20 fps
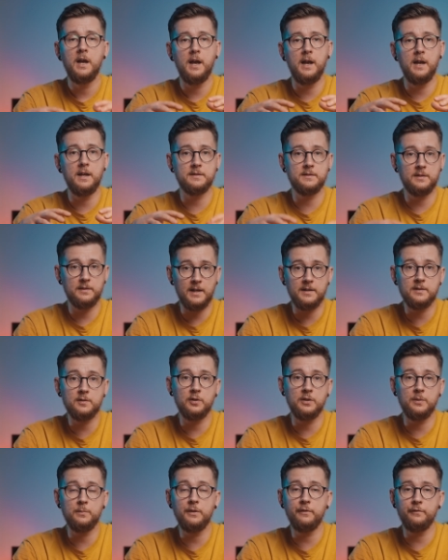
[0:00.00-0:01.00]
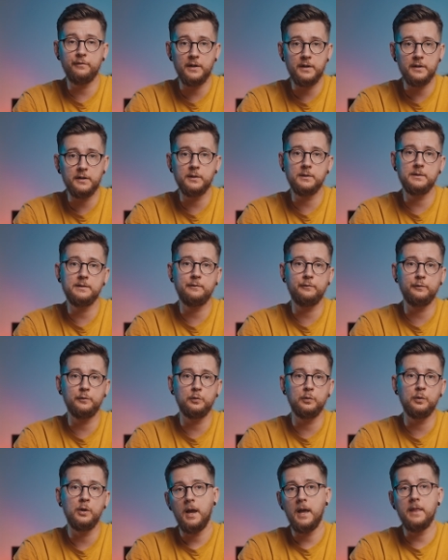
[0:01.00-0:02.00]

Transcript: Uh, so that's gonna be very useful.